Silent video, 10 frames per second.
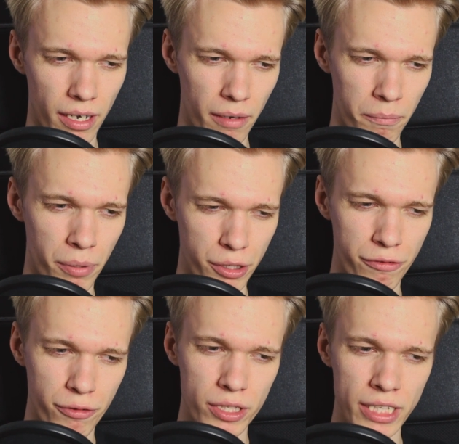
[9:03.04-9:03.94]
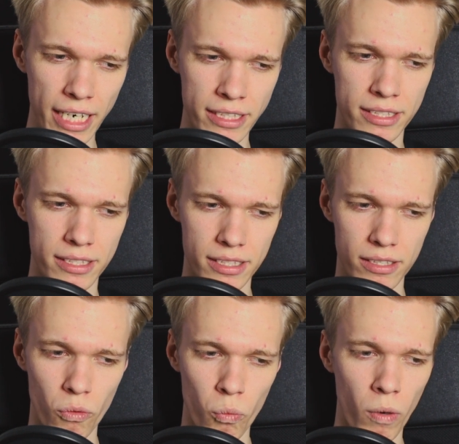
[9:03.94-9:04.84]
But for the next
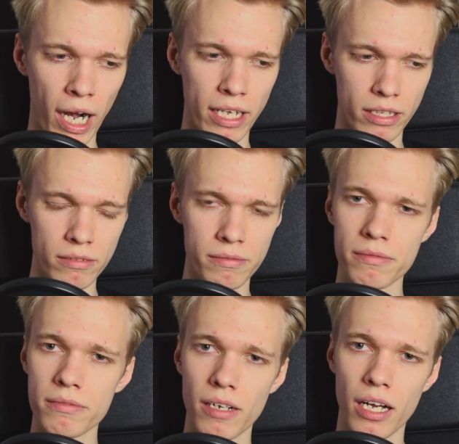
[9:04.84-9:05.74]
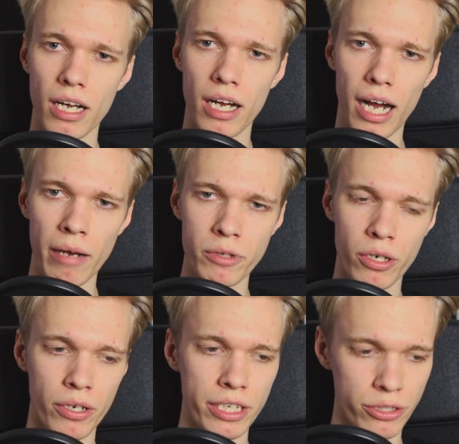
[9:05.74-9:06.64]
while, I'm
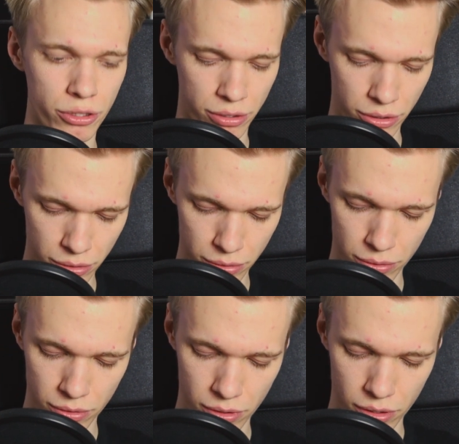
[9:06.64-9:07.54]
going to